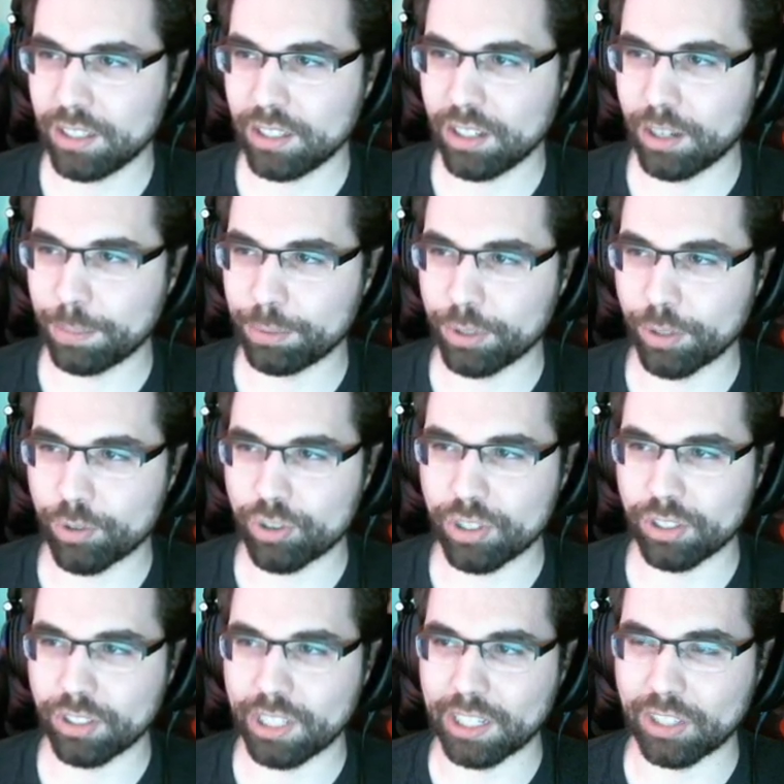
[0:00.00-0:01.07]
approach it
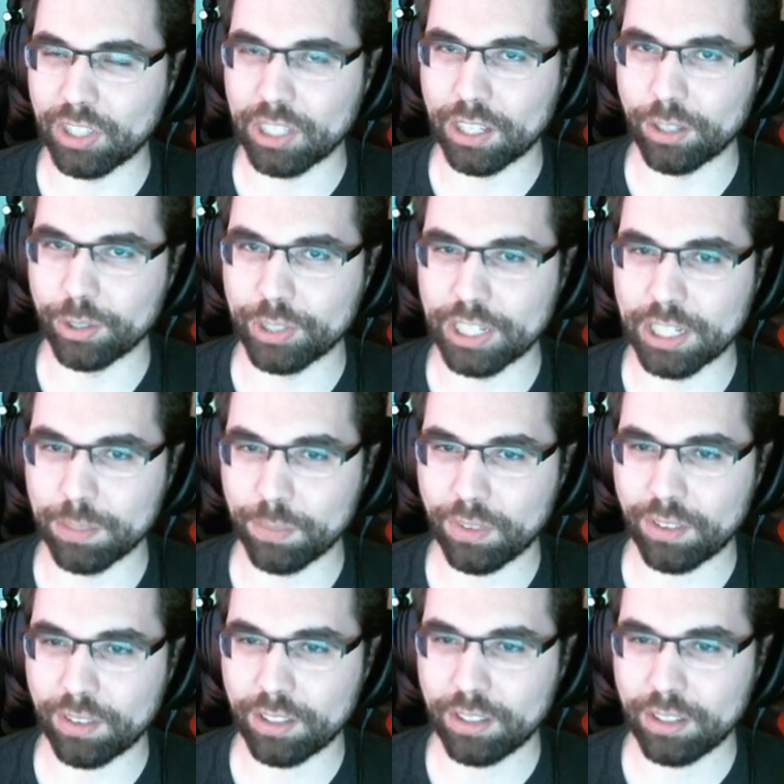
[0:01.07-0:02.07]
like the other games.